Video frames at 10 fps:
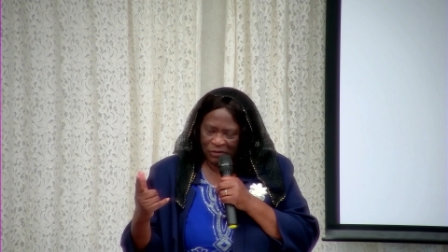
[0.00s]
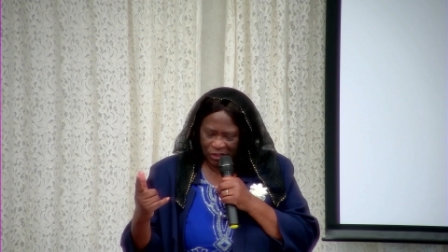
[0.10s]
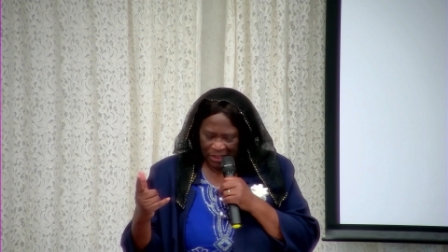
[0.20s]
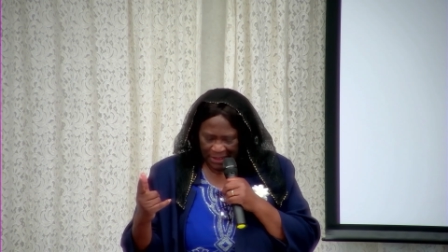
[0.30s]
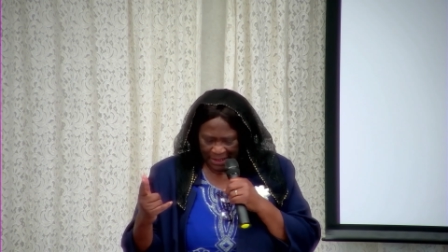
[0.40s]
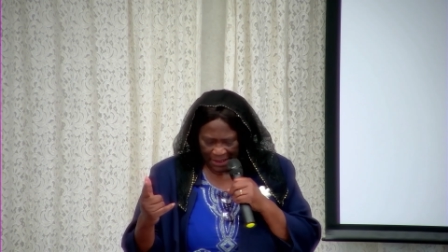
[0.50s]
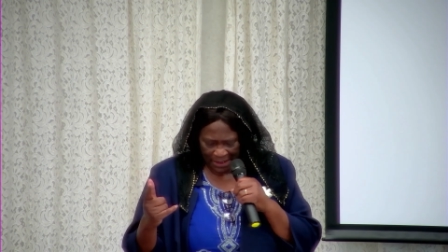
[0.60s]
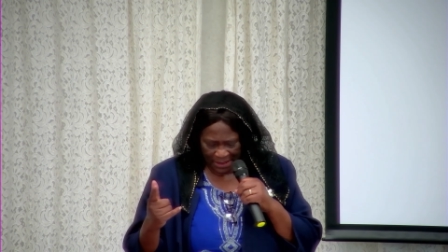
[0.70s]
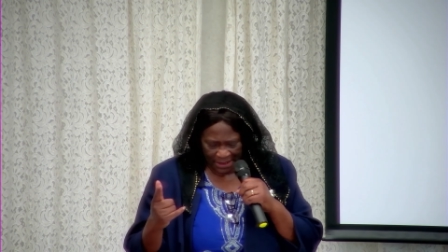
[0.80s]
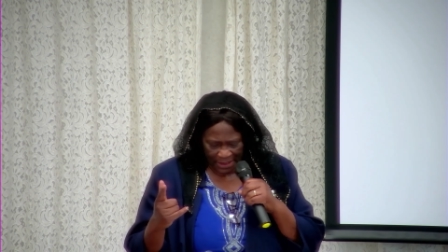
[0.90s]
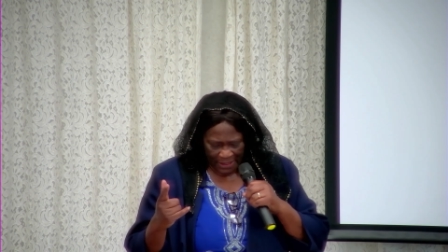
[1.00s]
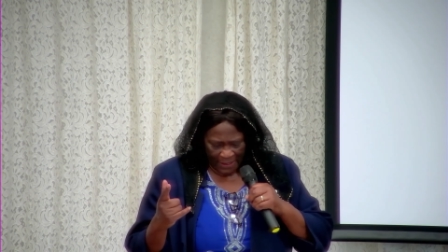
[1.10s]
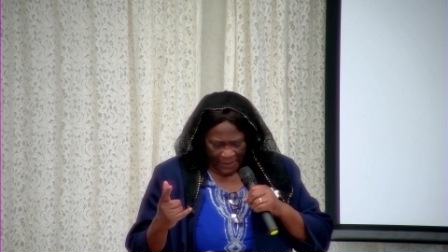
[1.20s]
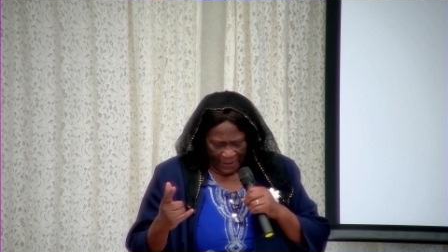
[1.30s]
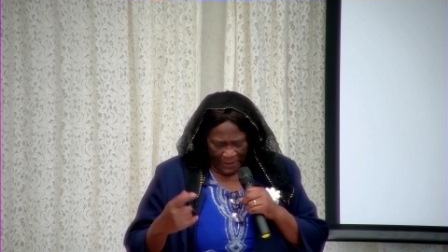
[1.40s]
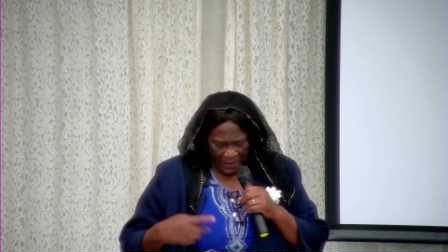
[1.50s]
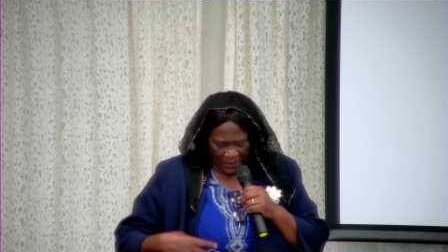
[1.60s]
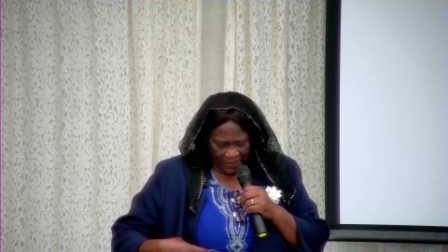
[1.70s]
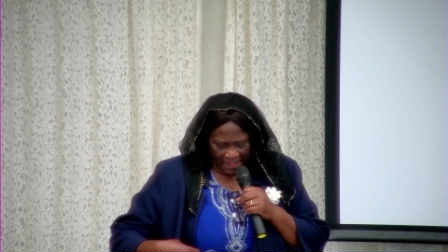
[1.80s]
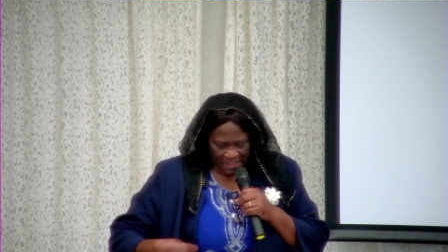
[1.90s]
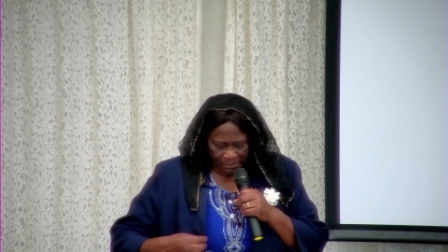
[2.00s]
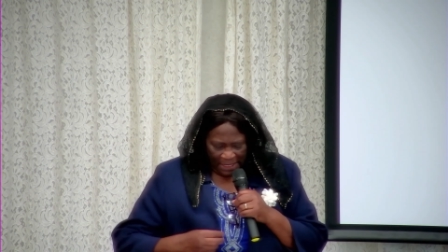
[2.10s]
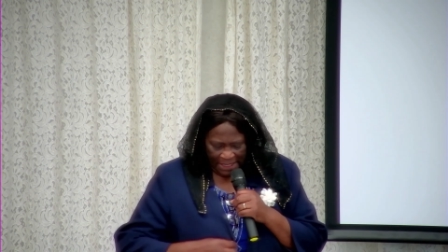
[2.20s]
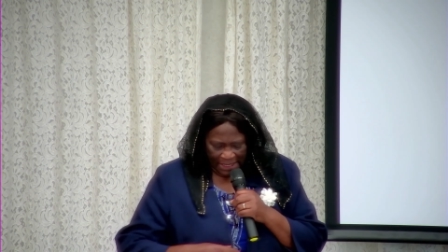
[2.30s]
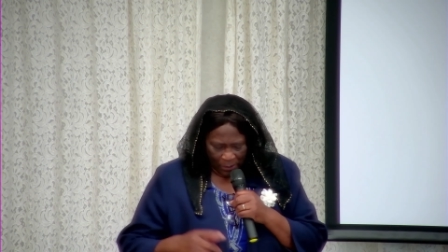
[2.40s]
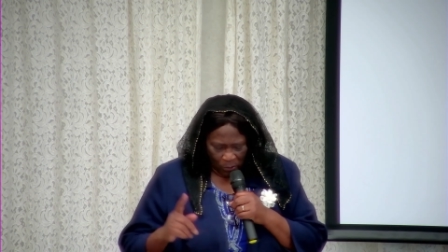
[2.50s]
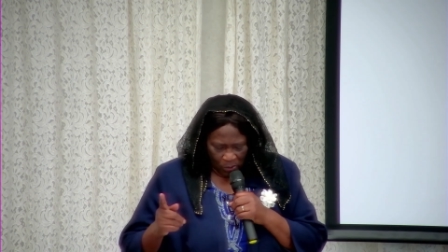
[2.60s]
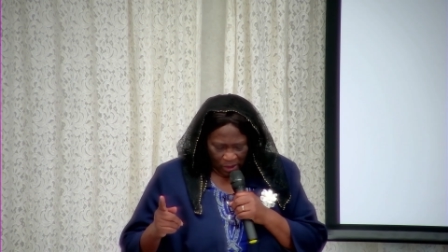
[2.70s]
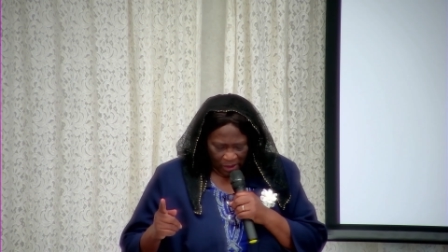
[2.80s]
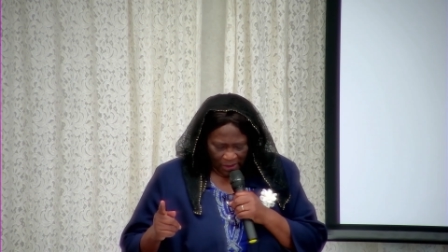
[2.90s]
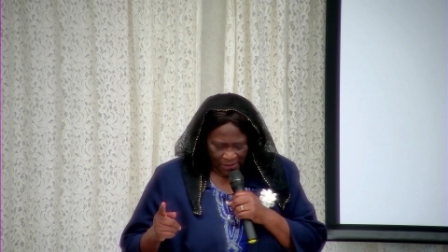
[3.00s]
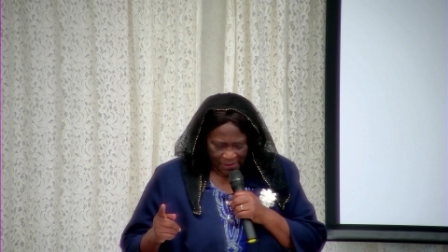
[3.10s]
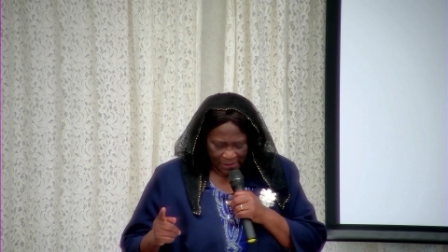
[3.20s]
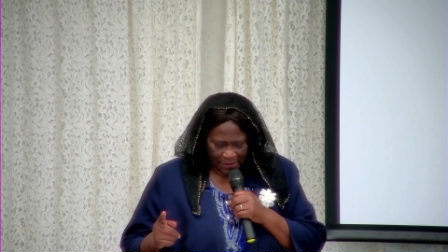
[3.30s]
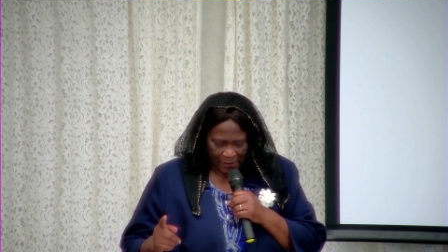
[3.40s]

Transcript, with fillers: Jesus. Things may get worse.